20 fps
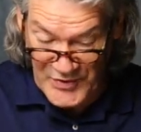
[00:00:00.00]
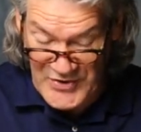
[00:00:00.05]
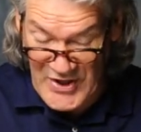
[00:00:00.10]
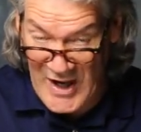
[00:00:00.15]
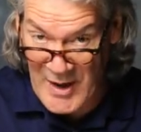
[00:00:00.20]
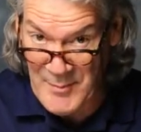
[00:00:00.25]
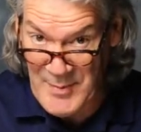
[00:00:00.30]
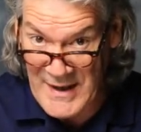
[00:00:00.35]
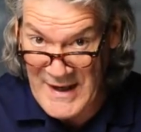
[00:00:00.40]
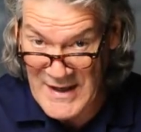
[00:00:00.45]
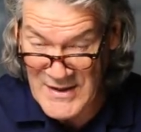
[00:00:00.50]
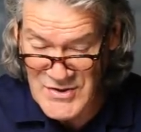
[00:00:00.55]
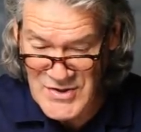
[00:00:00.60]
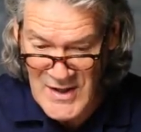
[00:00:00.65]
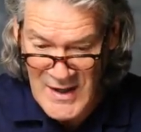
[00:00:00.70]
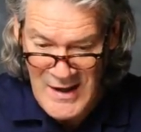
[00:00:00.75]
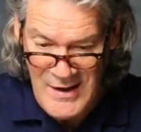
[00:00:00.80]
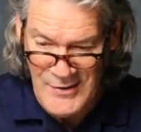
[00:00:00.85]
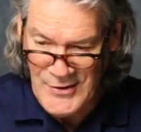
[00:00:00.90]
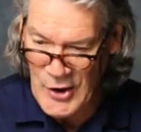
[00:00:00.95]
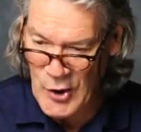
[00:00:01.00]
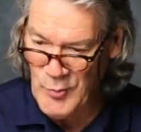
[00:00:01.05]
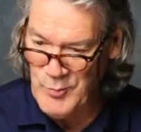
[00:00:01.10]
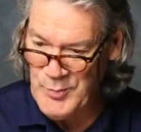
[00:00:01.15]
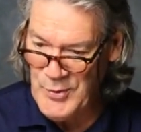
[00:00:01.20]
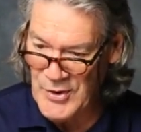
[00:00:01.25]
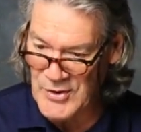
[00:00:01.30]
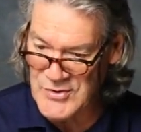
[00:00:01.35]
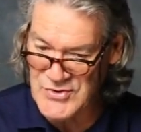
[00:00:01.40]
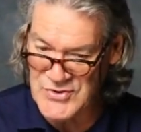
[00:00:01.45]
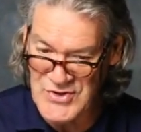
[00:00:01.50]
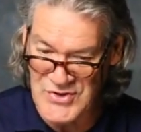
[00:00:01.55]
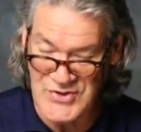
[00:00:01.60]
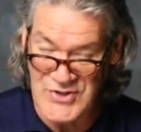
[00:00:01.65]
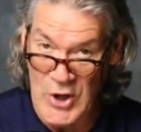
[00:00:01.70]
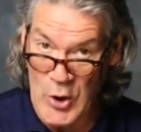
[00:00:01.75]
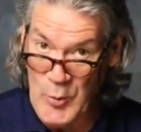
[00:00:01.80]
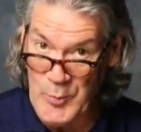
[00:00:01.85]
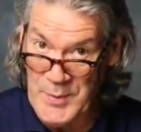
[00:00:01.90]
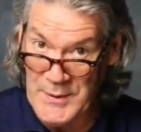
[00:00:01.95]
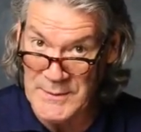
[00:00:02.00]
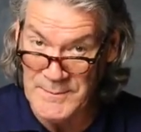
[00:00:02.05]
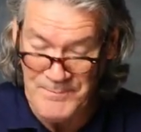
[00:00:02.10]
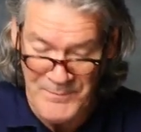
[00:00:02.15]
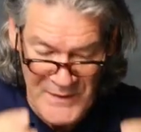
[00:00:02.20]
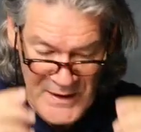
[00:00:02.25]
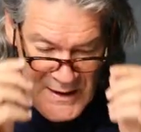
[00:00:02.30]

top edge. Notebooks just open.